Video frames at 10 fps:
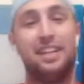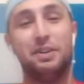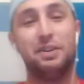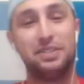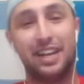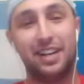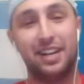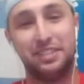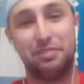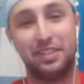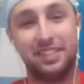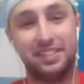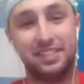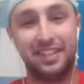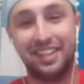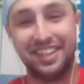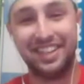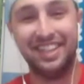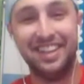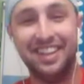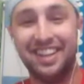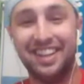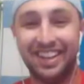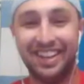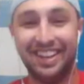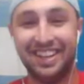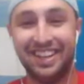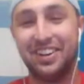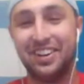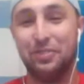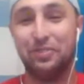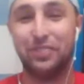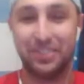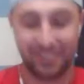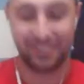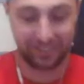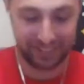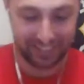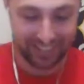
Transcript: There was Galaxy fans there. It's their home field too.